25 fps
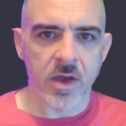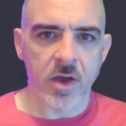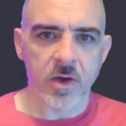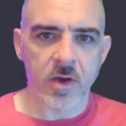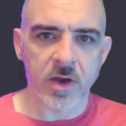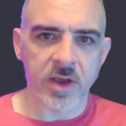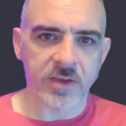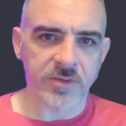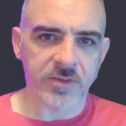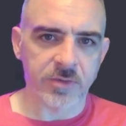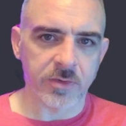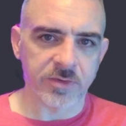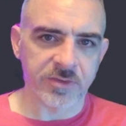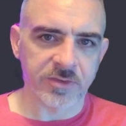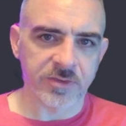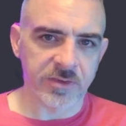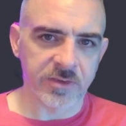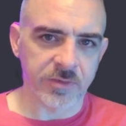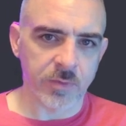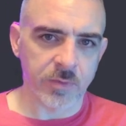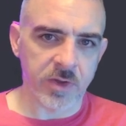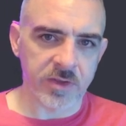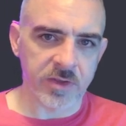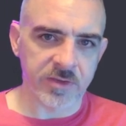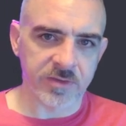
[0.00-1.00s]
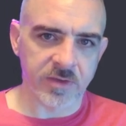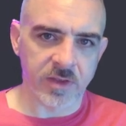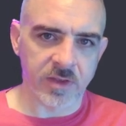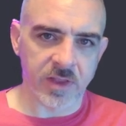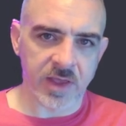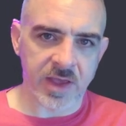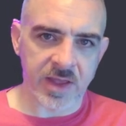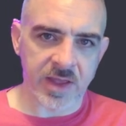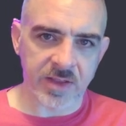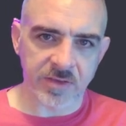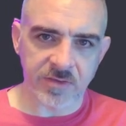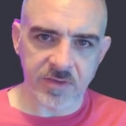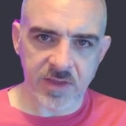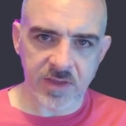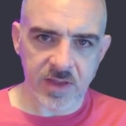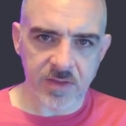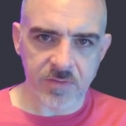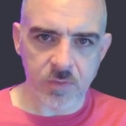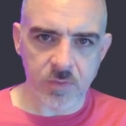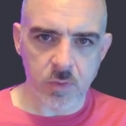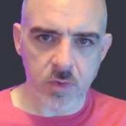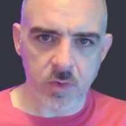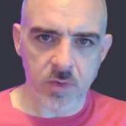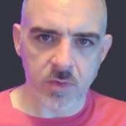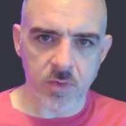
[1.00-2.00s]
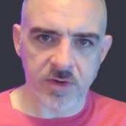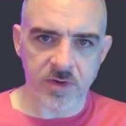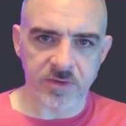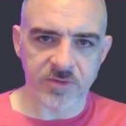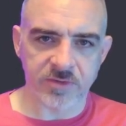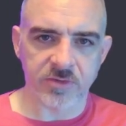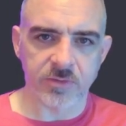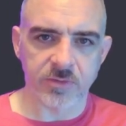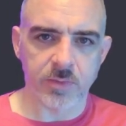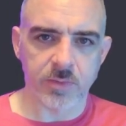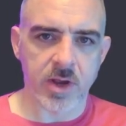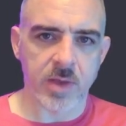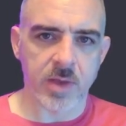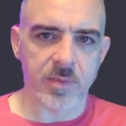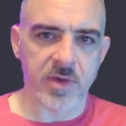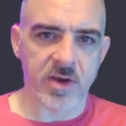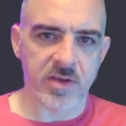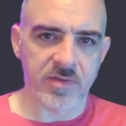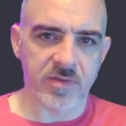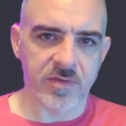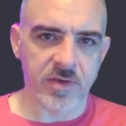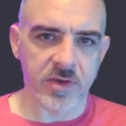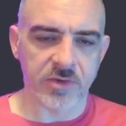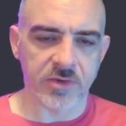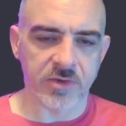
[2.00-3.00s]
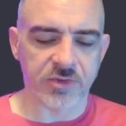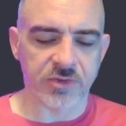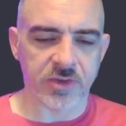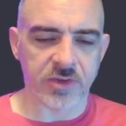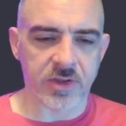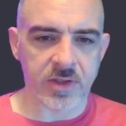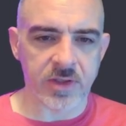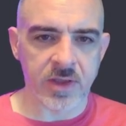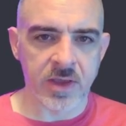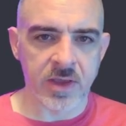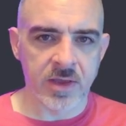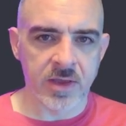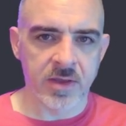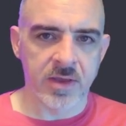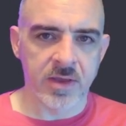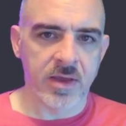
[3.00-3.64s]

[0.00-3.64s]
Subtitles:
All right, so it says, what does a LAN stand for? What is its primary function?